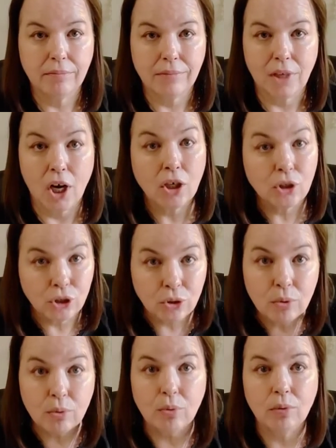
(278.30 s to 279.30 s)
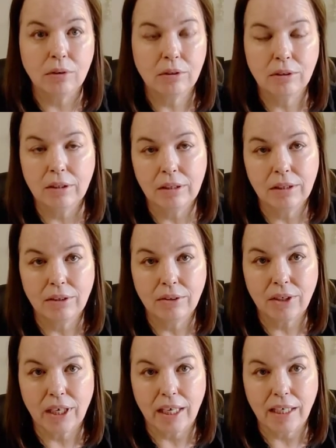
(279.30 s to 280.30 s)
are you,
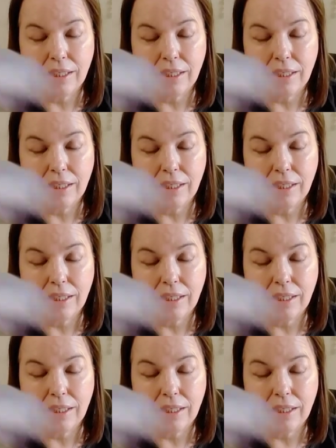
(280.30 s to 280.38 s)
okay?